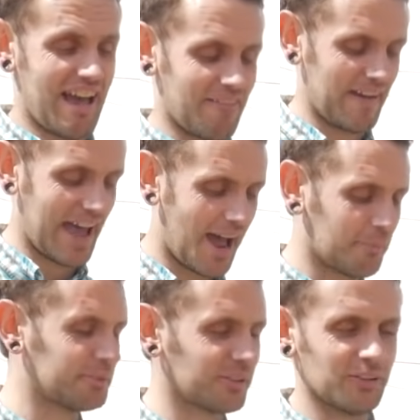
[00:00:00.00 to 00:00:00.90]
have
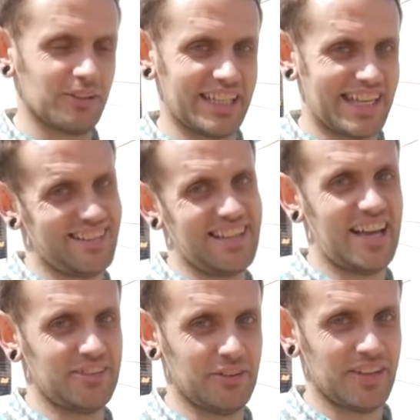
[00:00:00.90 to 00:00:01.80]
absolutely kicked
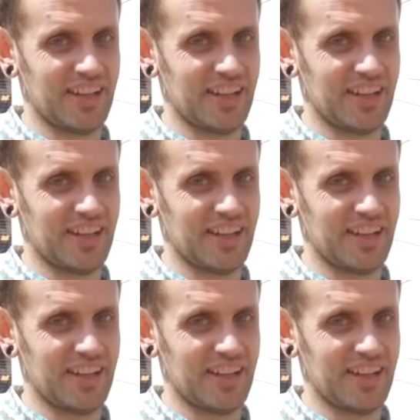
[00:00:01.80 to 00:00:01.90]
ass on